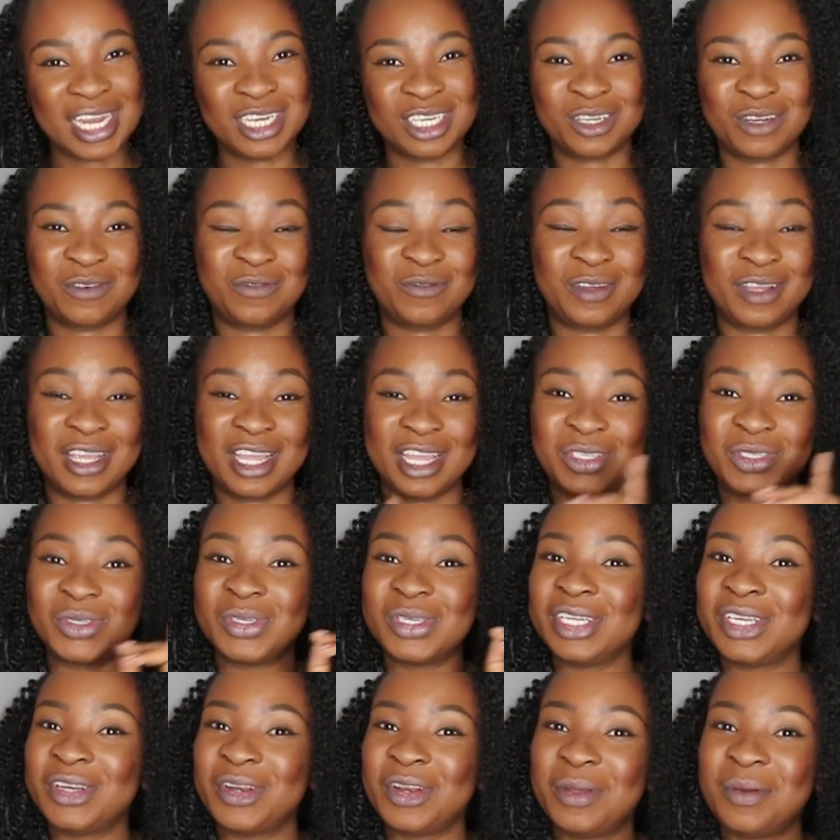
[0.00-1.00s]
And don't forget
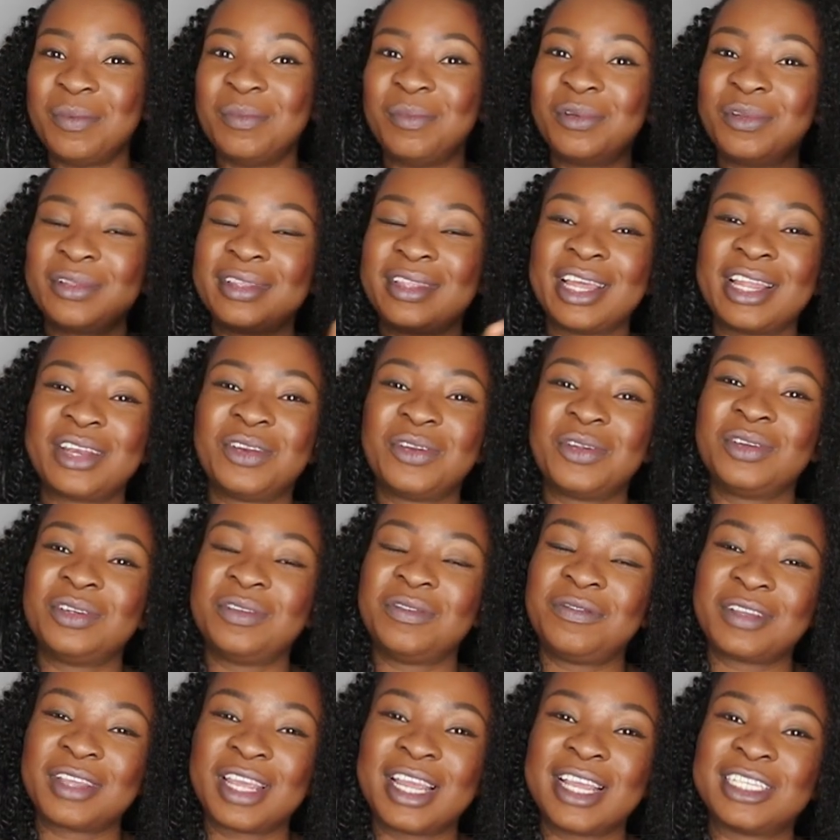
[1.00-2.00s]
to enable that
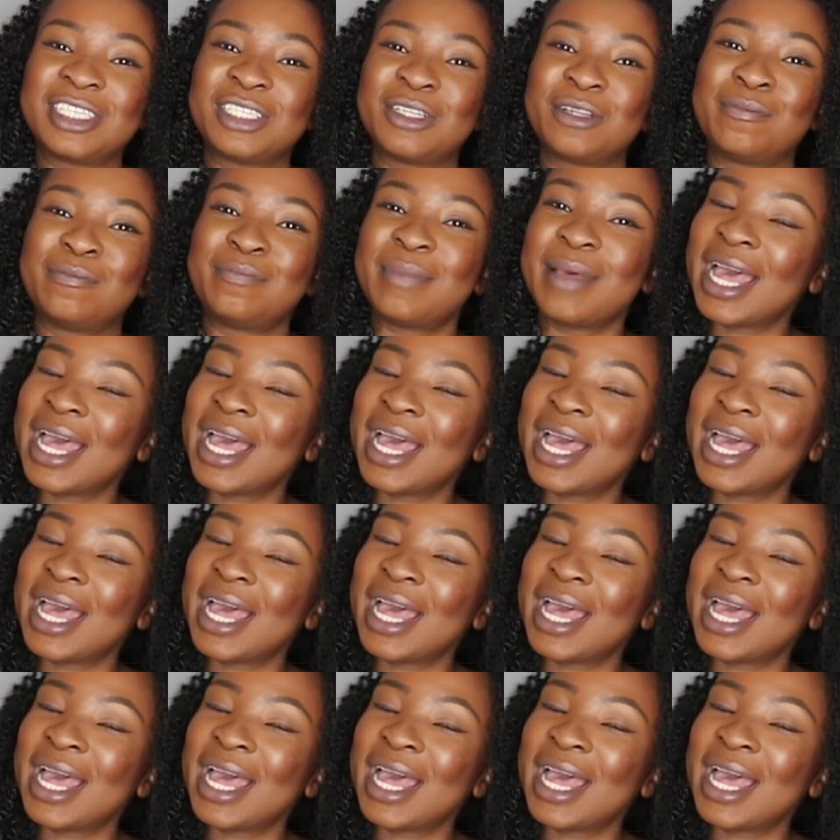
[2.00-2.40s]
notification